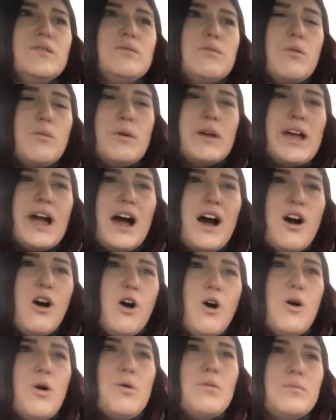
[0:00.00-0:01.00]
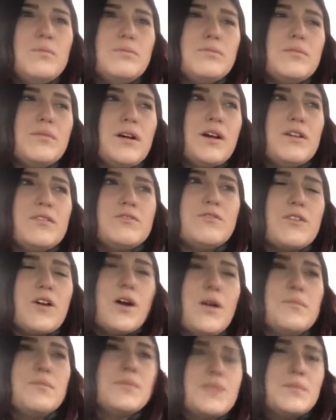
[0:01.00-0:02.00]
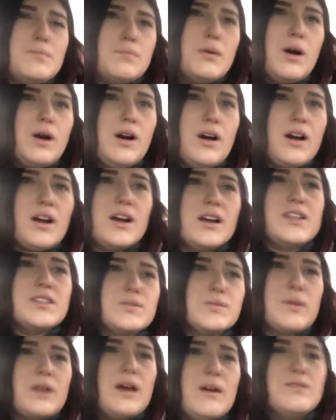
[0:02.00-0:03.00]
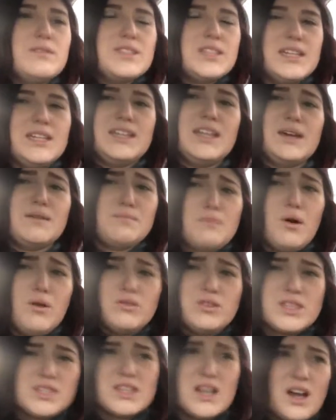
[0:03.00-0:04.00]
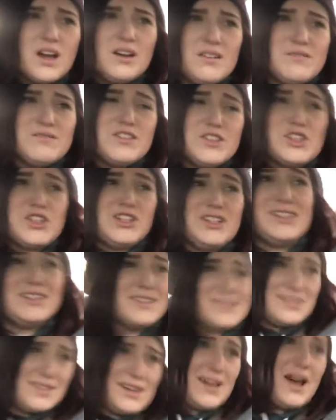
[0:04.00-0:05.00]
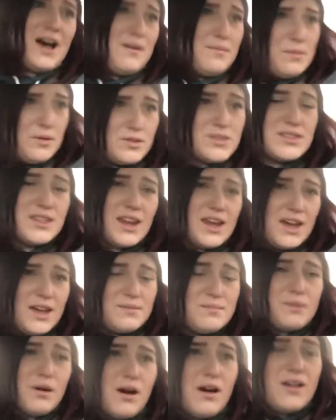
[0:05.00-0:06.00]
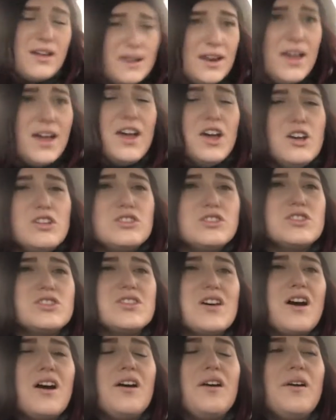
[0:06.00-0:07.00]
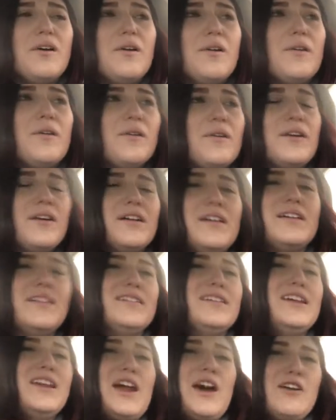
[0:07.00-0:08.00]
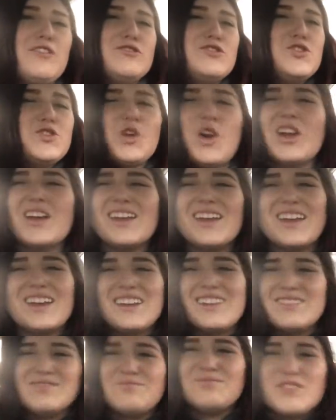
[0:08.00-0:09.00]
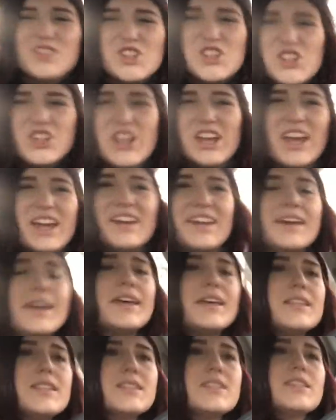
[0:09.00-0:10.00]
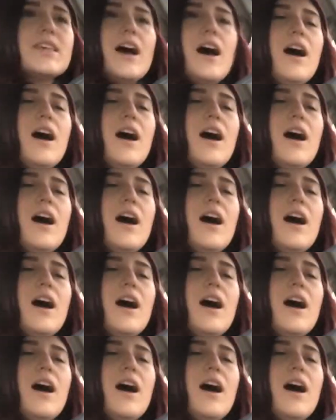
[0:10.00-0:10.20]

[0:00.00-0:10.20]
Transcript: when we got home from the bar is when I was eating most of the Cheez-Its and combos that I had bought. So, you know, drunken shenanigans.